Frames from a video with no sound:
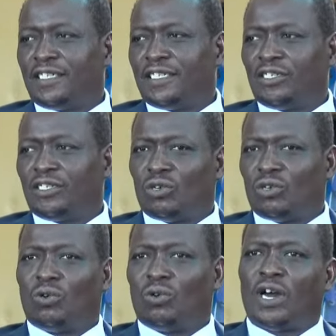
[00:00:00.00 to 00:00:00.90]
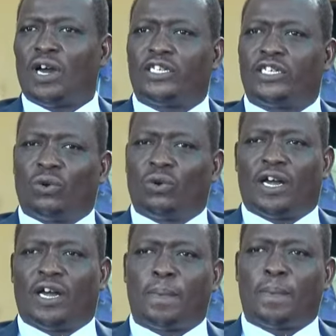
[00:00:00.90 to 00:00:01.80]
So at Chuka,
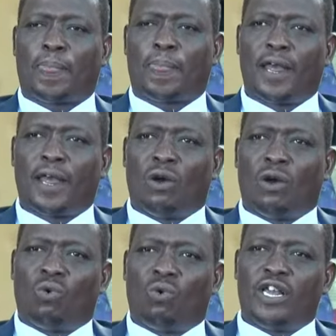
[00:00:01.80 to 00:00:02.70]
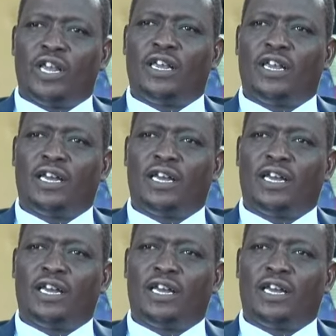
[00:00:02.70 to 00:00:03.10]
we